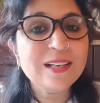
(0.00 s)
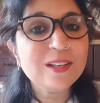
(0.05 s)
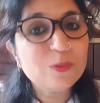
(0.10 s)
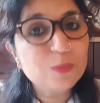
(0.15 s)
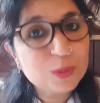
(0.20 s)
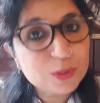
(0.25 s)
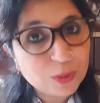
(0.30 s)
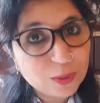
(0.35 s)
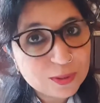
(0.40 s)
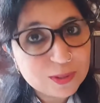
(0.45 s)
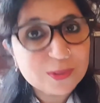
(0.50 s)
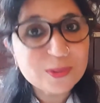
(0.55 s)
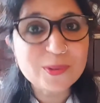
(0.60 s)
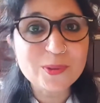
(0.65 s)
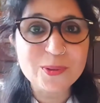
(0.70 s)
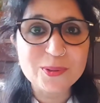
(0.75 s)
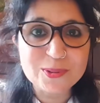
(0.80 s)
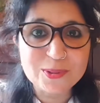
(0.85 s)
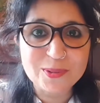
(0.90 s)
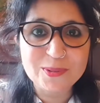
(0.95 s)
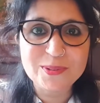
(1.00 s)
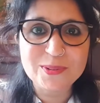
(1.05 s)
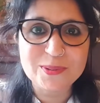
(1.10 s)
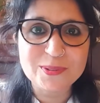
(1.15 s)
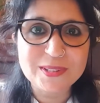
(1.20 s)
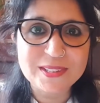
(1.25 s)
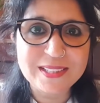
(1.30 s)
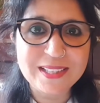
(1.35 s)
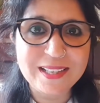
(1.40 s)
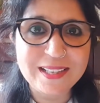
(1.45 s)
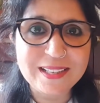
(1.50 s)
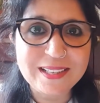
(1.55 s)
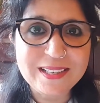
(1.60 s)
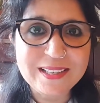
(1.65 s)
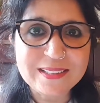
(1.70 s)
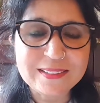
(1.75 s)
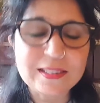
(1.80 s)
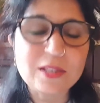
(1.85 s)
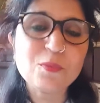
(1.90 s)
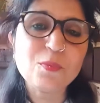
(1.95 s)
Which also goes on to
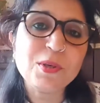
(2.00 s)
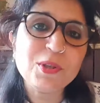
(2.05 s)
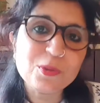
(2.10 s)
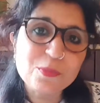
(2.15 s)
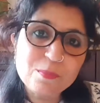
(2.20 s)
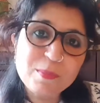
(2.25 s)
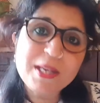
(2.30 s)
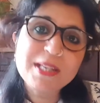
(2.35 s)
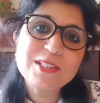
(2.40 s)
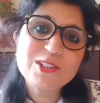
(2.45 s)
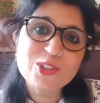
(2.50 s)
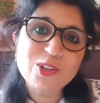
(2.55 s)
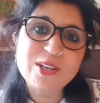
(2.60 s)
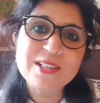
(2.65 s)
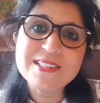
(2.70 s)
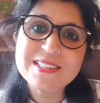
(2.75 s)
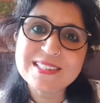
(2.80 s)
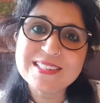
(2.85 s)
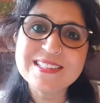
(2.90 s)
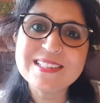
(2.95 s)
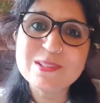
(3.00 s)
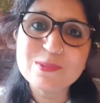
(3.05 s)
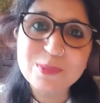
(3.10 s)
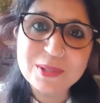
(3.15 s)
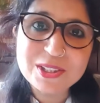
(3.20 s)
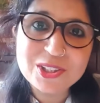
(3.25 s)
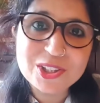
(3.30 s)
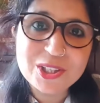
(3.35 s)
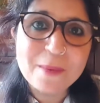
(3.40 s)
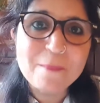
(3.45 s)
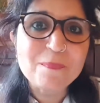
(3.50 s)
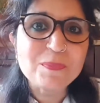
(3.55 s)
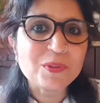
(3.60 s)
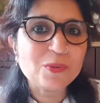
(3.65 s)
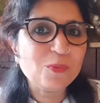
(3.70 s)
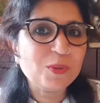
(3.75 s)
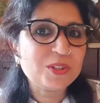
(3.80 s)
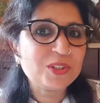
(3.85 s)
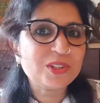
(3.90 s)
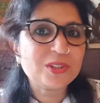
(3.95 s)
say that when you make choices which
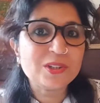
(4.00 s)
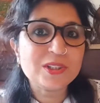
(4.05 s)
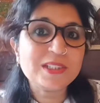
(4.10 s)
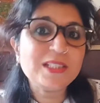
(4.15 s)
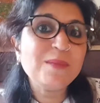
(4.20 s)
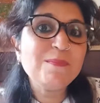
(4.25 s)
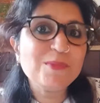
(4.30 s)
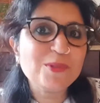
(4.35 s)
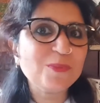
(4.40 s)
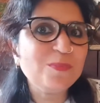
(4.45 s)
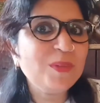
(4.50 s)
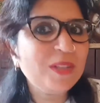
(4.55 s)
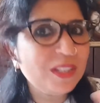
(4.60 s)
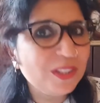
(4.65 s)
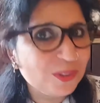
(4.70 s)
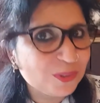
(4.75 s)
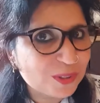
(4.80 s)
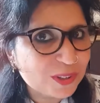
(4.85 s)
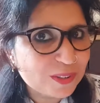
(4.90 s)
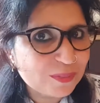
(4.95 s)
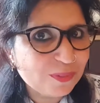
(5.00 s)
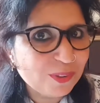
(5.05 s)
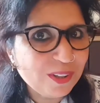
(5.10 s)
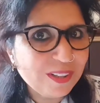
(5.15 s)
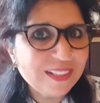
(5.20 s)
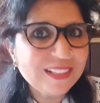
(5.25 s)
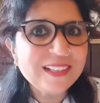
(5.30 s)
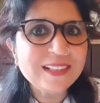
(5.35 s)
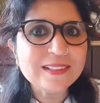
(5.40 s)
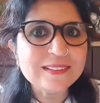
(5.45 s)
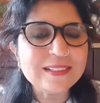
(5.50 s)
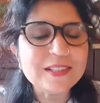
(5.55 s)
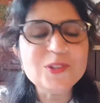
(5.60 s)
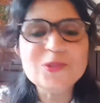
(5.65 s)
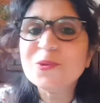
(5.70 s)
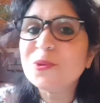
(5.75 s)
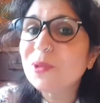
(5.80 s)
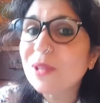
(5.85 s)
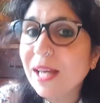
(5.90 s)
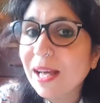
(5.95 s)
seem to be useful, then
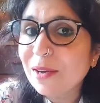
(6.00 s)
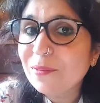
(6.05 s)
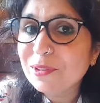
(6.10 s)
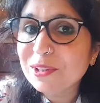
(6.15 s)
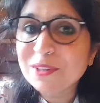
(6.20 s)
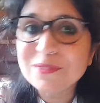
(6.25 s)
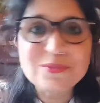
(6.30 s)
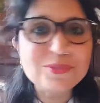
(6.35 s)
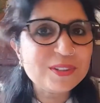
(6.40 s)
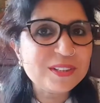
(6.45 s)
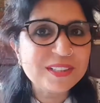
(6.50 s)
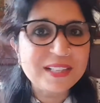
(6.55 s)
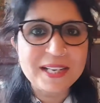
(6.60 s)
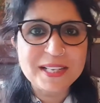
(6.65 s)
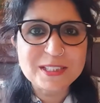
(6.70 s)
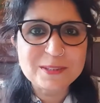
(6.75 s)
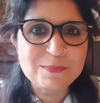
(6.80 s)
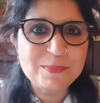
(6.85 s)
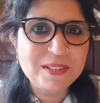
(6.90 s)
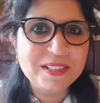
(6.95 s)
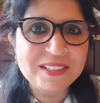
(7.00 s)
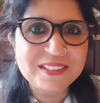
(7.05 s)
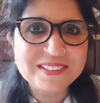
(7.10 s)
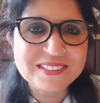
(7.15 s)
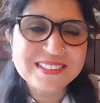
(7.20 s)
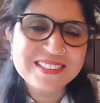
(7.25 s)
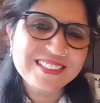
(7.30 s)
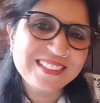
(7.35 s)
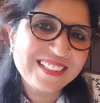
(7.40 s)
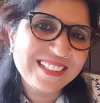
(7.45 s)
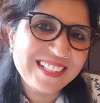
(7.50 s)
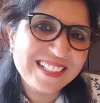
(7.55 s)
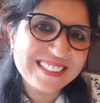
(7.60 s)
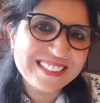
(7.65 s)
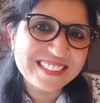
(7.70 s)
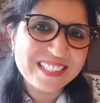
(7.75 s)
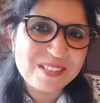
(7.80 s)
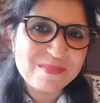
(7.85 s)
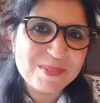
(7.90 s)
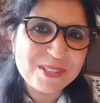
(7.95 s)
you could have a different experience the
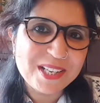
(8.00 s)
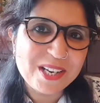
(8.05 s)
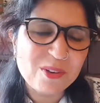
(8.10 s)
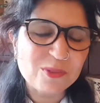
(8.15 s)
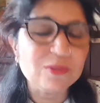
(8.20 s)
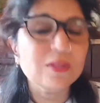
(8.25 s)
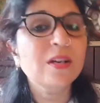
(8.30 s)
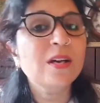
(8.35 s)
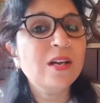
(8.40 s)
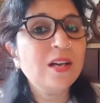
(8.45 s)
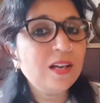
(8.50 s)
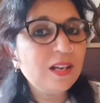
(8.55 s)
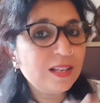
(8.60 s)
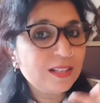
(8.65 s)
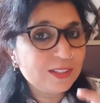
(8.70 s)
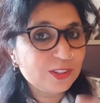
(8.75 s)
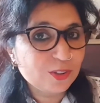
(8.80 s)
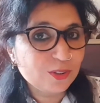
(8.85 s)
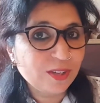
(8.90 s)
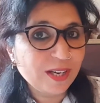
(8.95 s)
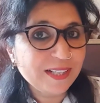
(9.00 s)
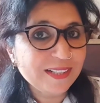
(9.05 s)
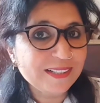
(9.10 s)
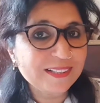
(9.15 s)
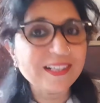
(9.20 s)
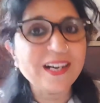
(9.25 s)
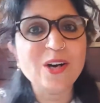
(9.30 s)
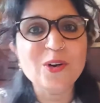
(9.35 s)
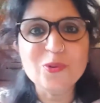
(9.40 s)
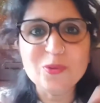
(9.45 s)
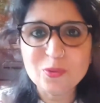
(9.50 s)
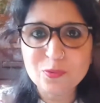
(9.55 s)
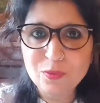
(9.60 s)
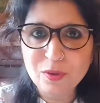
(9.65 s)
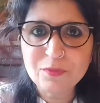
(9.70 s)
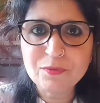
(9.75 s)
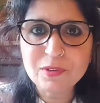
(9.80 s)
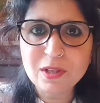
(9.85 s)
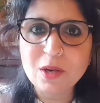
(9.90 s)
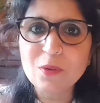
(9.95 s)
next time around. So right now
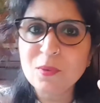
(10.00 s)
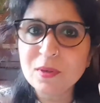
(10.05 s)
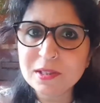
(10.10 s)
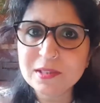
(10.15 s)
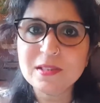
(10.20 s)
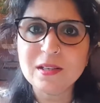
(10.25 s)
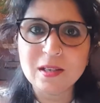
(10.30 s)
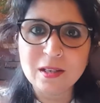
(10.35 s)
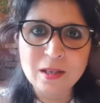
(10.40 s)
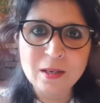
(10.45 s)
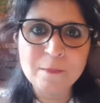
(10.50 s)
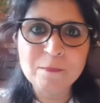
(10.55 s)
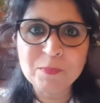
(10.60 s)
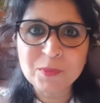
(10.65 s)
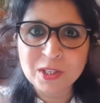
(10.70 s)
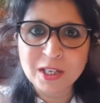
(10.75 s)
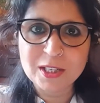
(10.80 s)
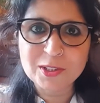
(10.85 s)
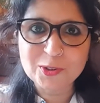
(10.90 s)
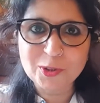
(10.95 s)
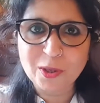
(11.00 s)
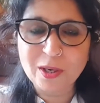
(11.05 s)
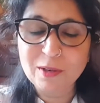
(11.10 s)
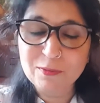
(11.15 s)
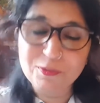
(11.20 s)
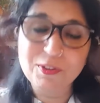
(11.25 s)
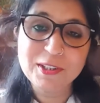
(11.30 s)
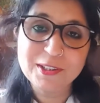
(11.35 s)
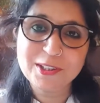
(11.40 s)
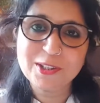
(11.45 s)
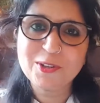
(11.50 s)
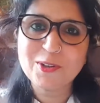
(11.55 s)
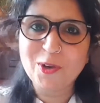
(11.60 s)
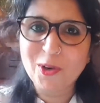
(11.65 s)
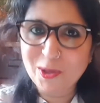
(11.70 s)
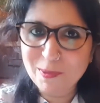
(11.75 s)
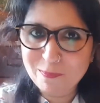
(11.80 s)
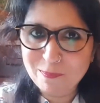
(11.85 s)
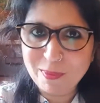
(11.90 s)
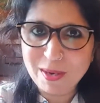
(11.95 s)
we've covered a filter
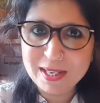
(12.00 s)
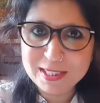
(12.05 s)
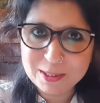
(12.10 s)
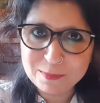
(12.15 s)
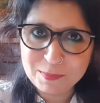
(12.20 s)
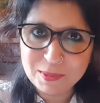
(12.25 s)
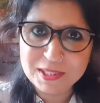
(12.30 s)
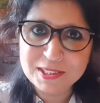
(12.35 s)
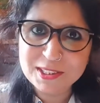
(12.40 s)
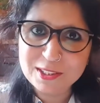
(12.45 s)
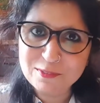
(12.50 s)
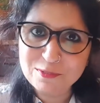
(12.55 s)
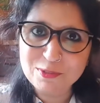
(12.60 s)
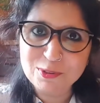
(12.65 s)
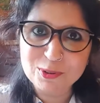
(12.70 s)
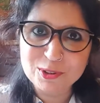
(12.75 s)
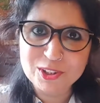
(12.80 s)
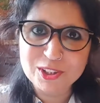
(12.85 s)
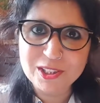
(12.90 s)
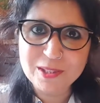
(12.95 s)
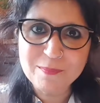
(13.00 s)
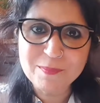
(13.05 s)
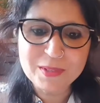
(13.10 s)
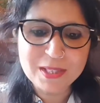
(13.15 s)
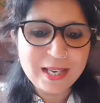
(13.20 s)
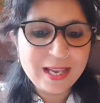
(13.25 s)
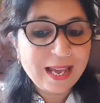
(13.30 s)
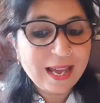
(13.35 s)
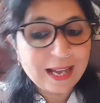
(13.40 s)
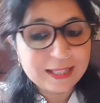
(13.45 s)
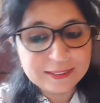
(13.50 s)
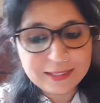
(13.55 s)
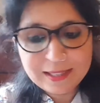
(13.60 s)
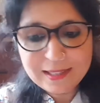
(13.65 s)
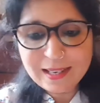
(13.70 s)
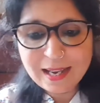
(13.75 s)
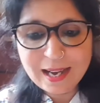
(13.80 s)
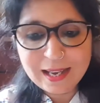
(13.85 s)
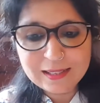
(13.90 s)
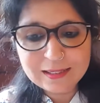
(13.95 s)
called past, present, future, and
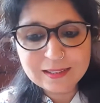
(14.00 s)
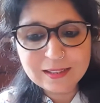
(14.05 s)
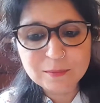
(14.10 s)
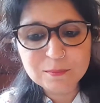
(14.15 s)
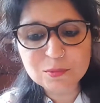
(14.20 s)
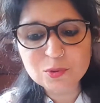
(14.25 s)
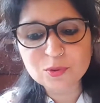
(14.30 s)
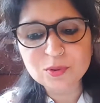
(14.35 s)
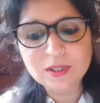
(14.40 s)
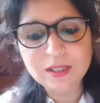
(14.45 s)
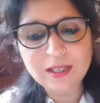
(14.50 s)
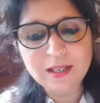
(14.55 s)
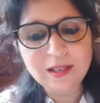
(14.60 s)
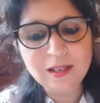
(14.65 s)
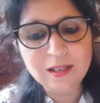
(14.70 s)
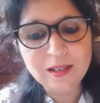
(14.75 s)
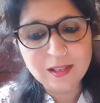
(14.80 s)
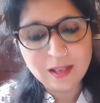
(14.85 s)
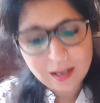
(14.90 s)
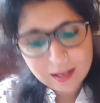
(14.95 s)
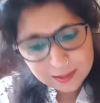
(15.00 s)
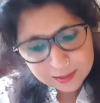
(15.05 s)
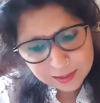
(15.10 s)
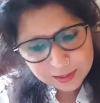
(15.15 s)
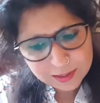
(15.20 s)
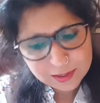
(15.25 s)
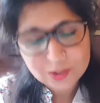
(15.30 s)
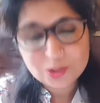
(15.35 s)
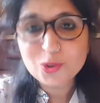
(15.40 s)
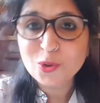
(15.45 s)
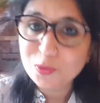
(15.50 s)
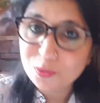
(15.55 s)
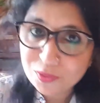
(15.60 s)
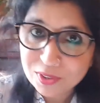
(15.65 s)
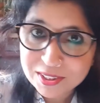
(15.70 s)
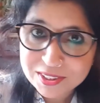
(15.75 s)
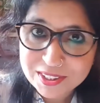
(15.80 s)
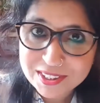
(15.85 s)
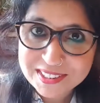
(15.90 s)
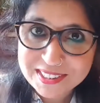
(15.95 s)
then I'll come to the last two
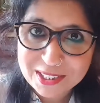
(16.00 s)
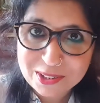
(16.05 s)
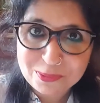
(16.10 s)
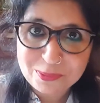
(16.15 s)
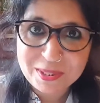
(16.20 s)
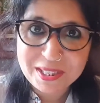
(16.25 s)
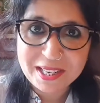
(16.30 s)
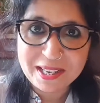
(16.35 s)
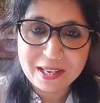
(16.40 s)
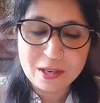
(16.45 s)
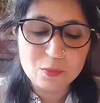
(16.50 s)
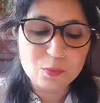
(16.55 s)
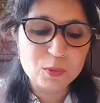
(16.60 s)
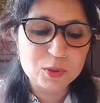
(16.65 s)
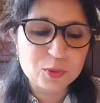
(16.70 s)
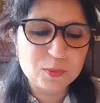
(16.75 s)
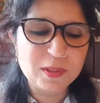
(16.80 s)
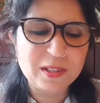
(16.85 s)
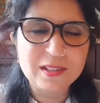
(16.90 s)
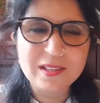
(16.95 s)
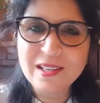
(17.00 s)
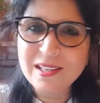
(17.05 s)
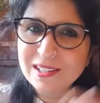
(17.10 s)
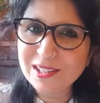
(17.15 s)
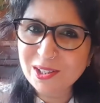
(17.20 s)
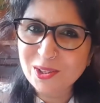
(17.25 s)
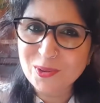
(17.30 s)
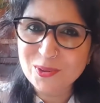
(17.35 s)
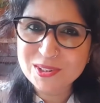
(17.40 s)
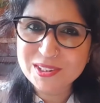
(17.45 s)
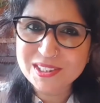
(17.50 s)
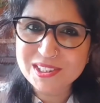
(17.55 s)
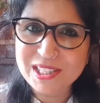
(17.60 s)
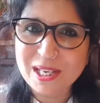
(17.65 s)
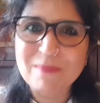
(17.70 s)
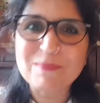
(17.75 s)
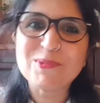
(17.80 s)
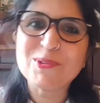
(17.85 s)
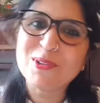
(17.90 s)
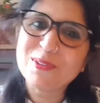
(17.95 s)
filters that we have, which will close the
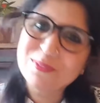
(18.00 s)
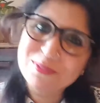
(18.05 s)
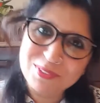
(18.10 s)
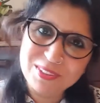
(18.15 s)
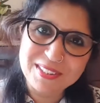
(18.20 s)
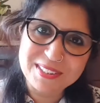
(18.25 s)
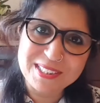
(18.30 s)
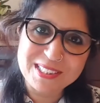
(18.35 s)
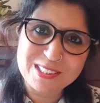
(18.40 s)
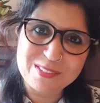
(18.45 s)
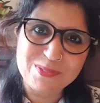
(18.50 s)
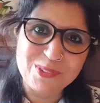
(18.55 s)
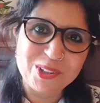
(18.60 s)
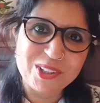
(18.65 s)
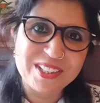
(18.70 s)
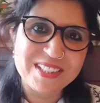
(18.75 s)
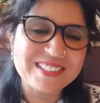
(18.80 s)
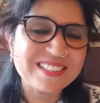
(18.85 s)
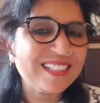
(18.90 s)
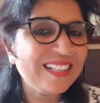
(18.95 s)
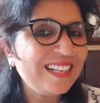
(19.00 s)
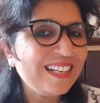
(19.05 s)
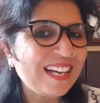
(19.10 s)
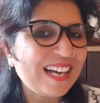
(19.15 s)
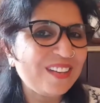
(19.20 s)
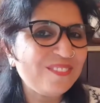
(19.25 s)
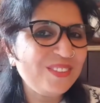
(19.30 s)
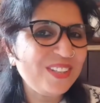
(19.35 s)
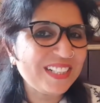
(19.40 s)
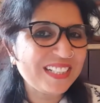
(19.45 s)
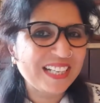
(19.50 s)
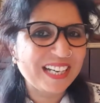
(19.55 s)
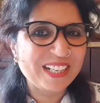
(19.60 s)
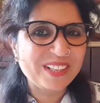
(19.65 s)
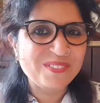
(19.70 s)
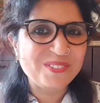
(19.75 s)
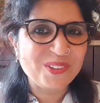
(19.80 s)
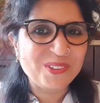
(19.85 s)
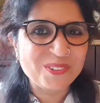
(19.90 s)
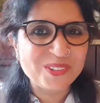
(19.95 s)
chapter on filters for us, and we'll
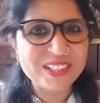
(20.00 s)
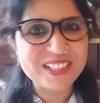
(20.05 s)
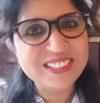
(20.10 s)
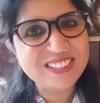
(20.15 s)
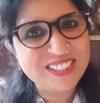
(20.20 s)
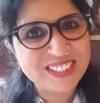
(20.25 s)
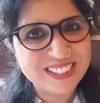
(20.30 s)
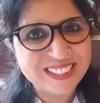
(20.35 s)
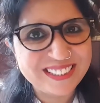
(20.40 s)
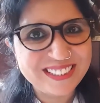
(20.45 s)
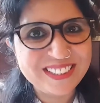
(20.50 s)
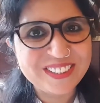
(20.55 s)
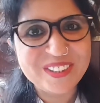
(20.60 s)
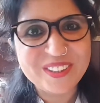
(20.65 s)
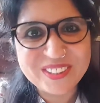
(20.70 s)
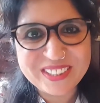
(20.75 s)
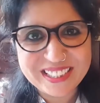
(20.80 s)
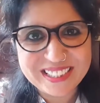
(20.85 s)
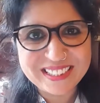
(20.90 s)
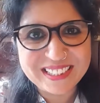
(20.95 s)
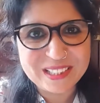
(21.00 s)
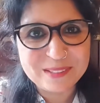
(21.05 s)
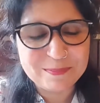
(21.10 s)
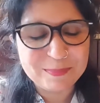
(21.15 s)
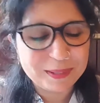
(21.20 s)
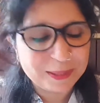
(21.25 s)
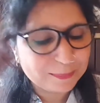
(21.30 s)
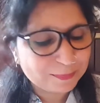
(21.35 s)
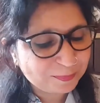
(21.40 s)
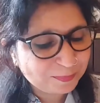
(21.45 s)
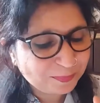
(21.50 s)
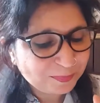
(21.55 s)
carry forward our journey on NLP.